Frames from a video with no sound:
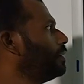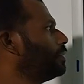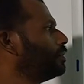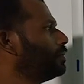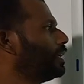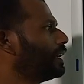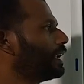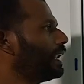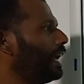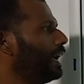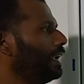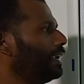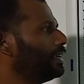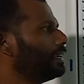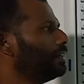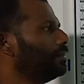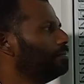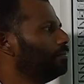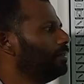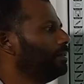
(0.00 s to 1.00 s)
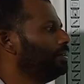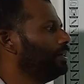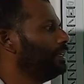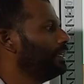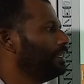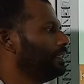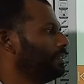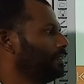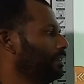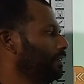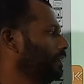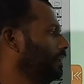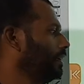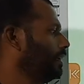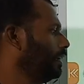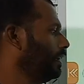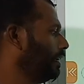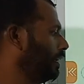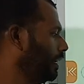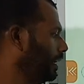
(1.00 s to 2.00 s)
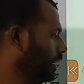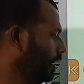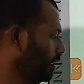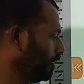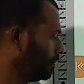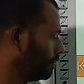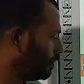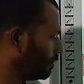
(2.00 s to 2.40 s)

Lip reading: to the client computers. Yeah.